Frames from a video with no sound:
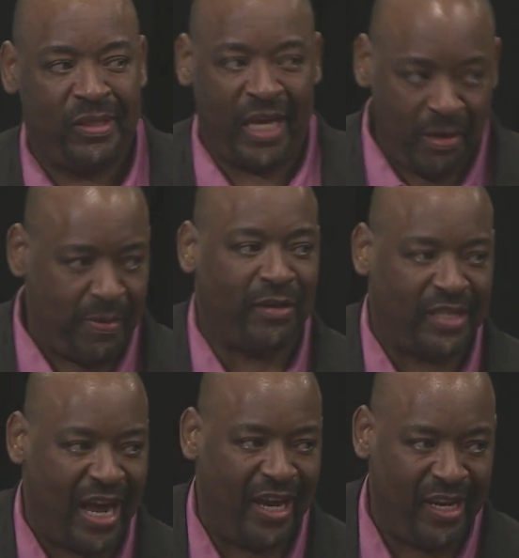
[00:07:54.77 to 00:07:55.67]
Think about
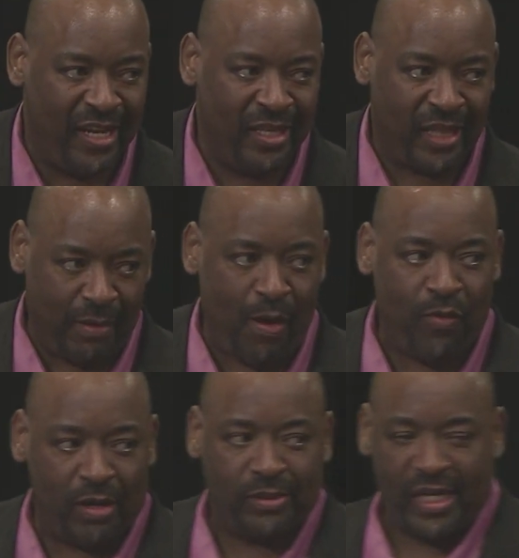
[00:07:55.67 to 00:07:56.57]
that. Think about
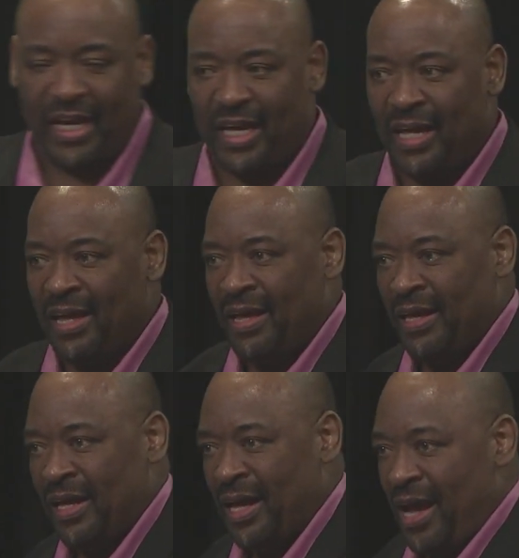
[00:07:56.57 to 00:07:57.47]
what I'm saying.
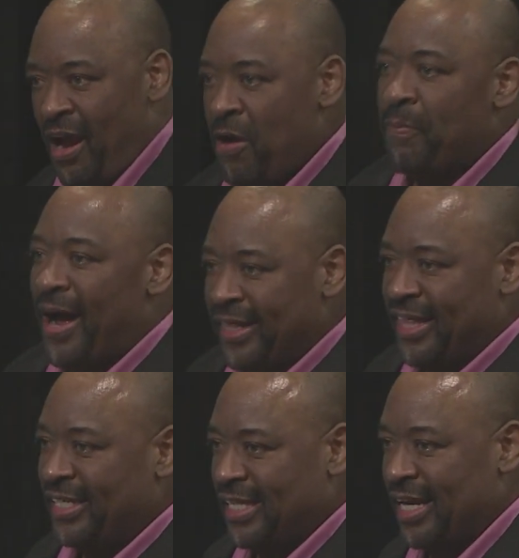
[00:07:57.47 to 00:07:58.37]
Everybody
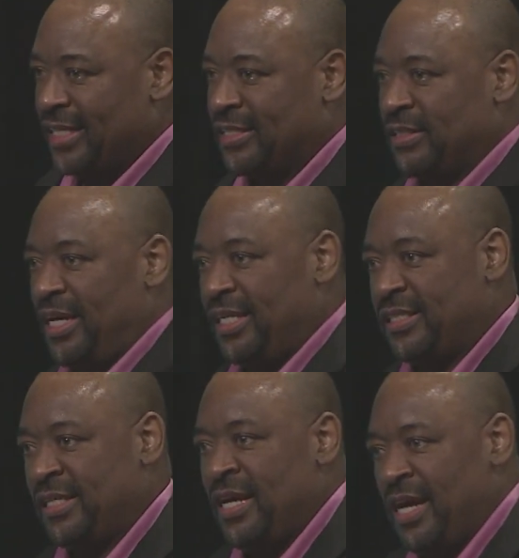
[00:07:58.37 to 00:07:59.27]
thinks that
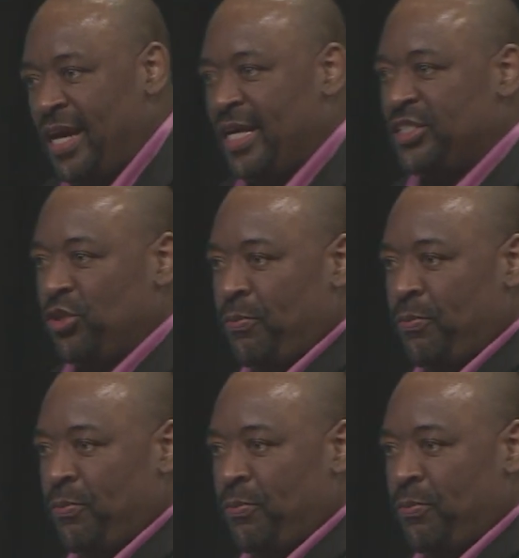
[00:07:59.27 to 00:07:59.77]
it's you